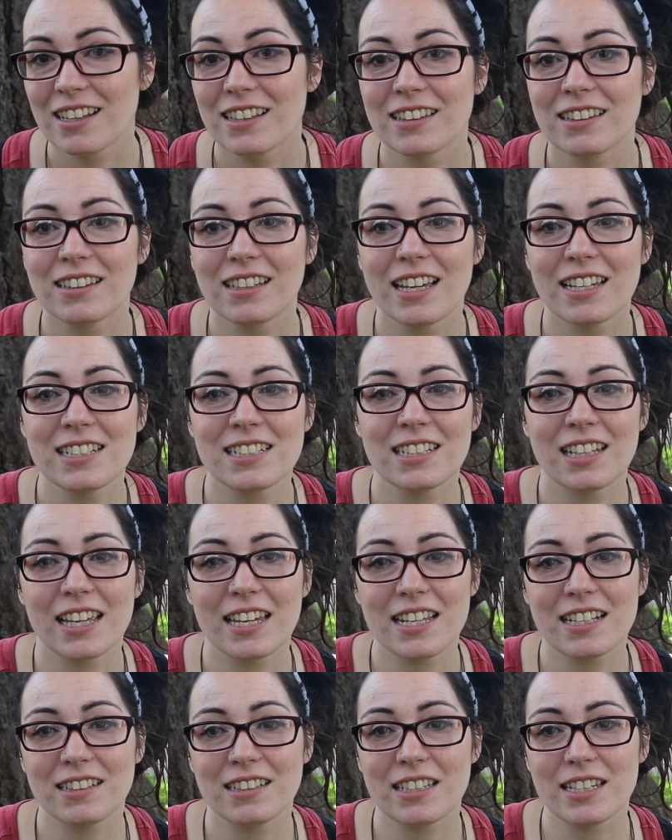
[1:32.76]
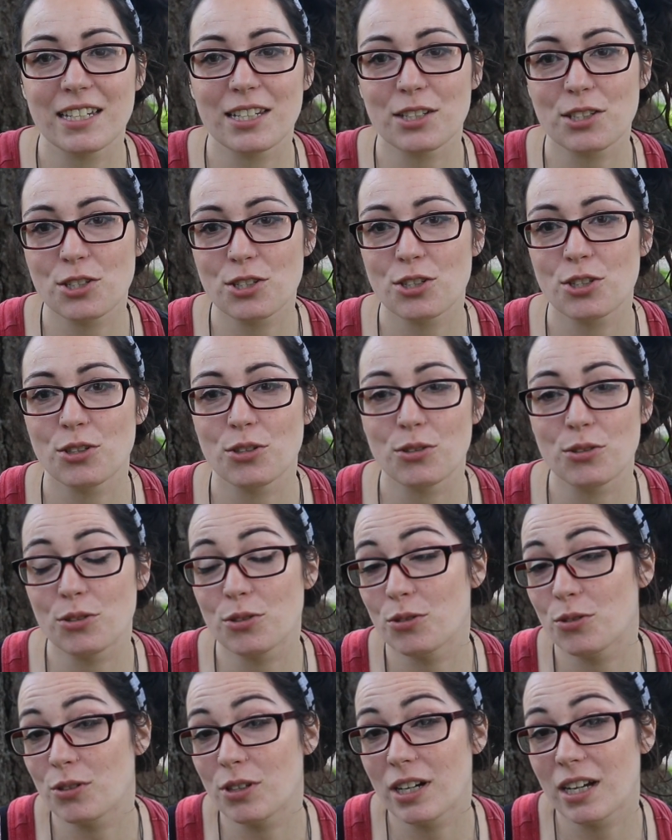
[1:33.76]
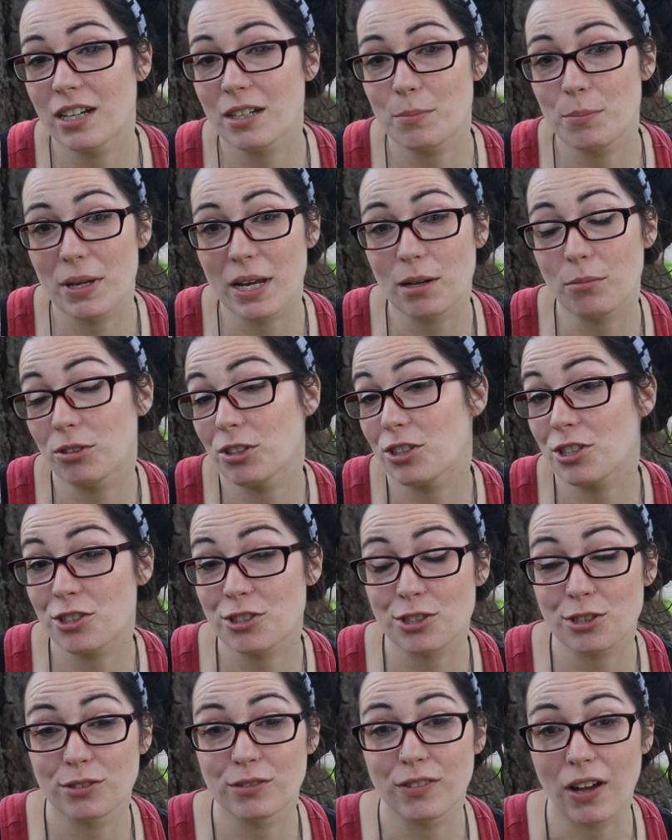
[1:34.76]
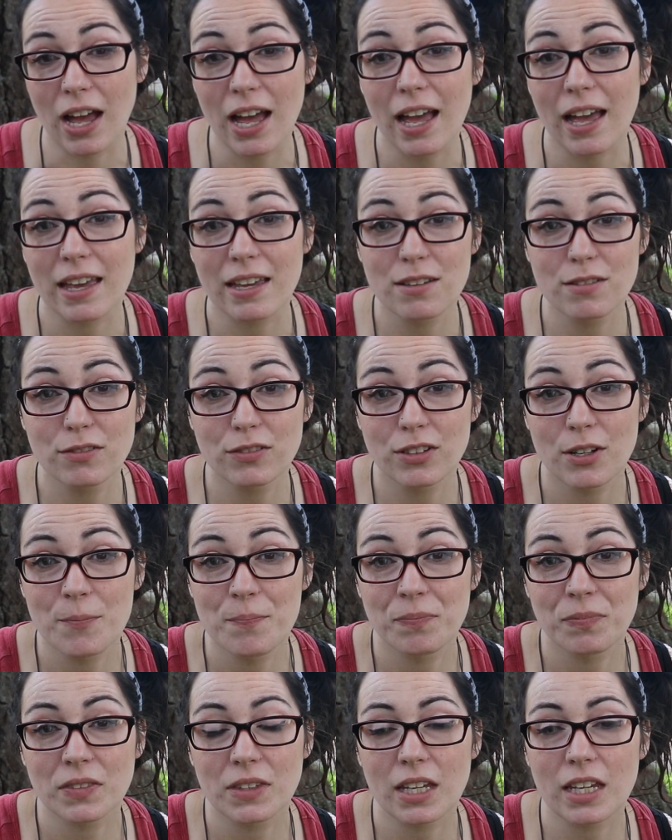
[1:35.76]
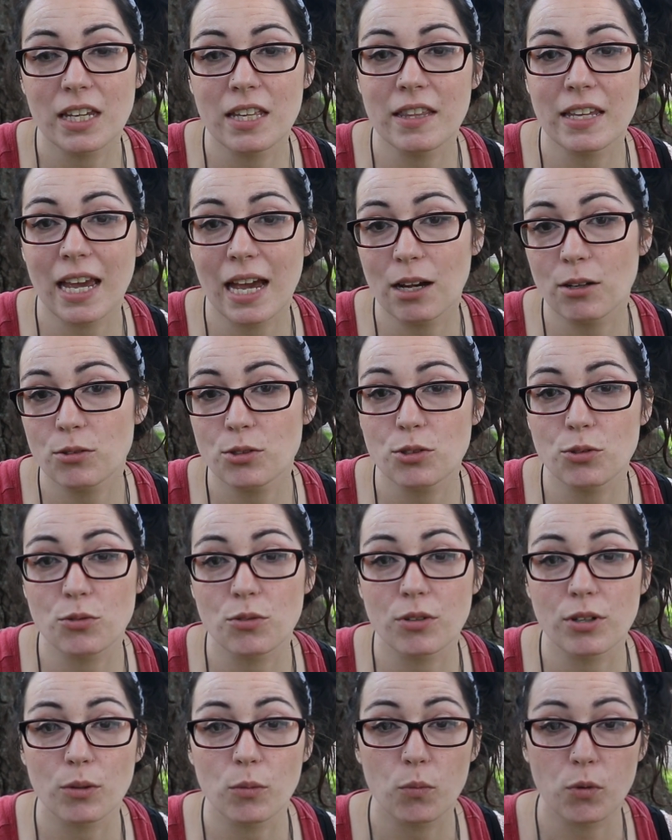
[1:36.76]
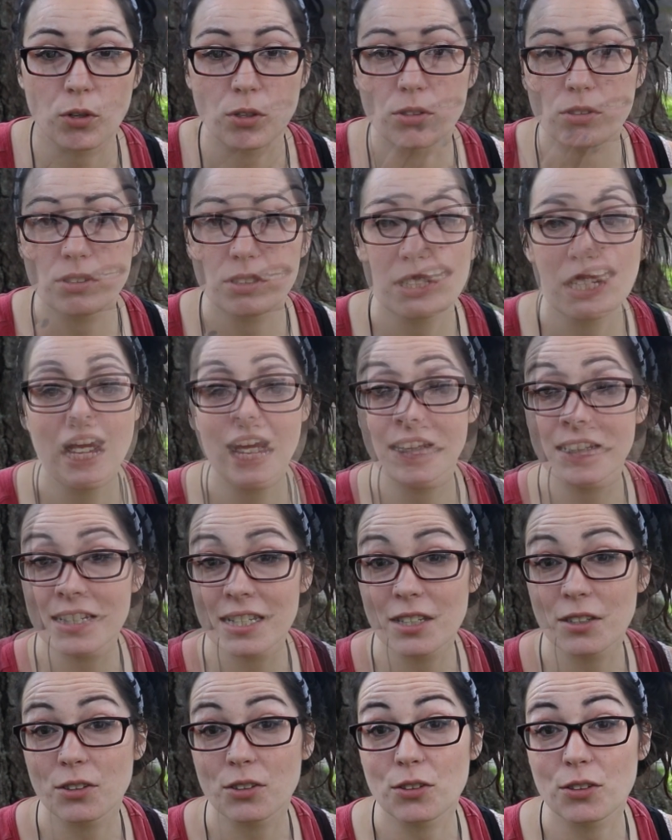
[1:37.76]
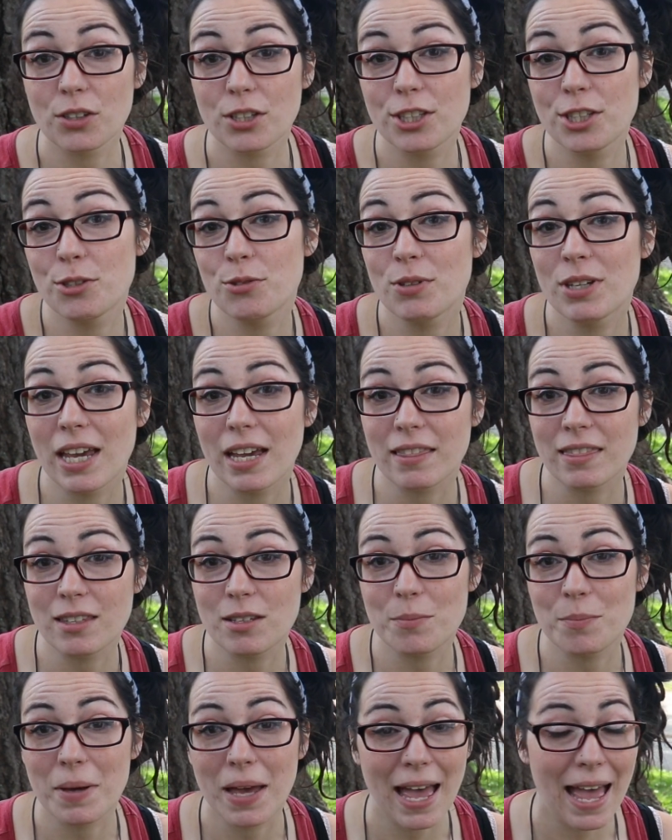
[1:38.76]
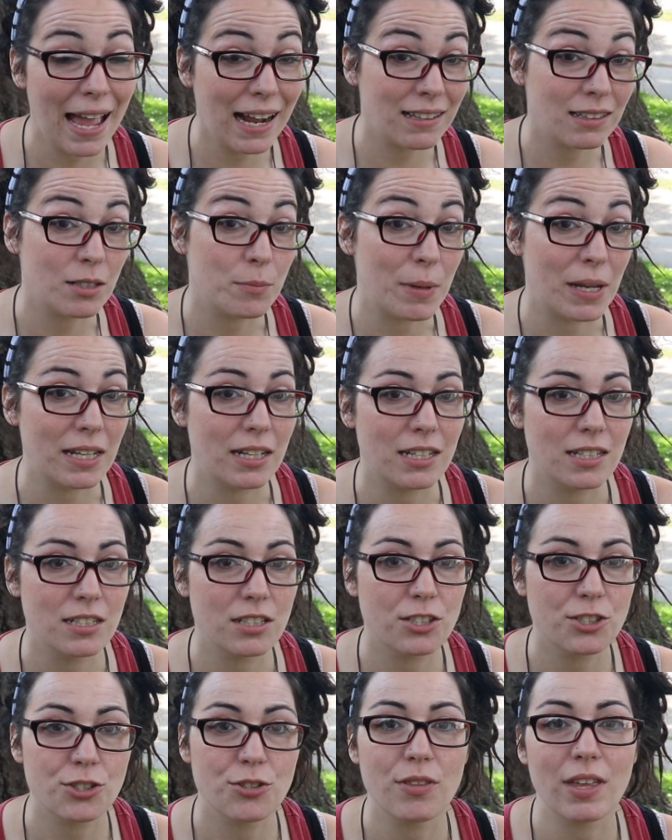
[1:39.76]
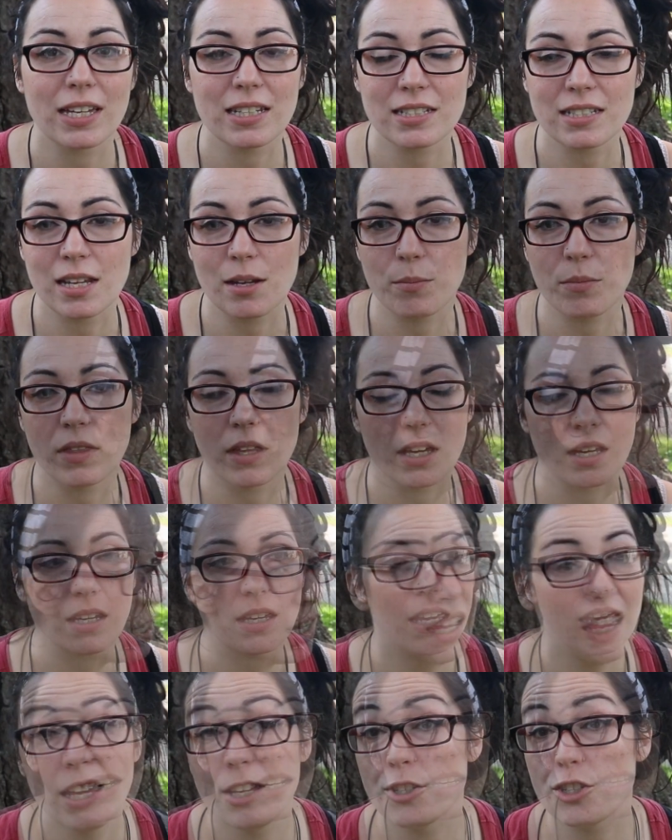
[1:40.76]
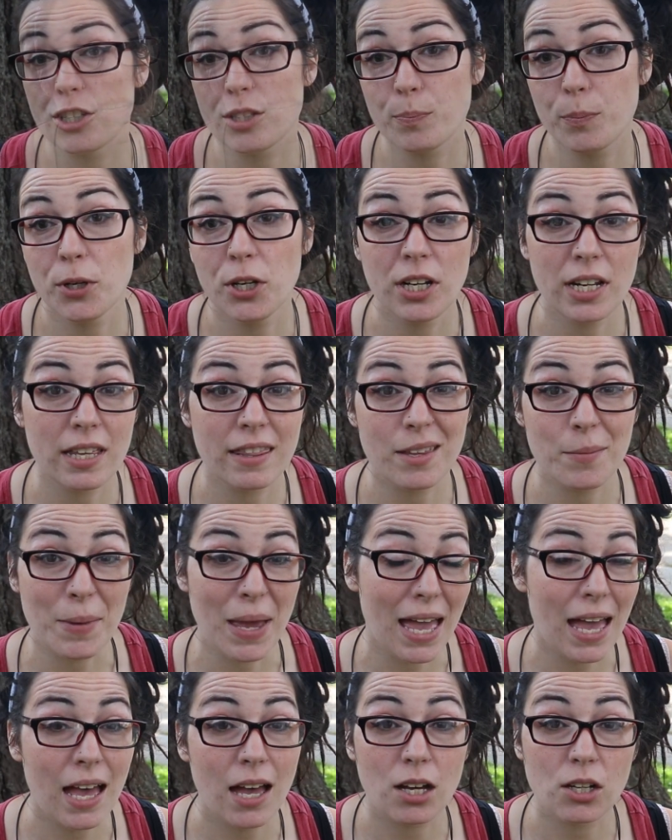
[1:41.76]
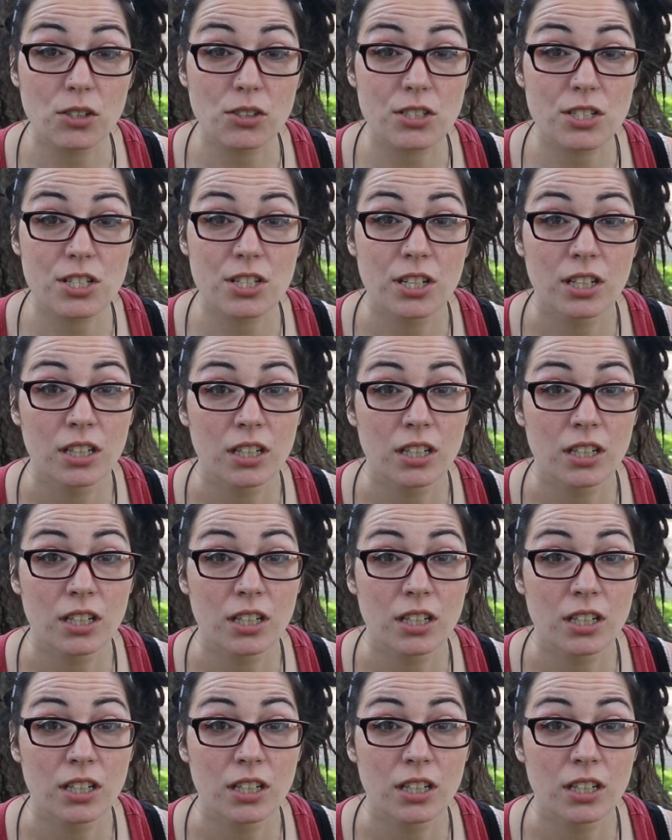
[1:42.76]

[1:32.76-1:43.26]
less likely to be able to survive in the outdoor world until you get them acclimated to that same thing. And just putting them out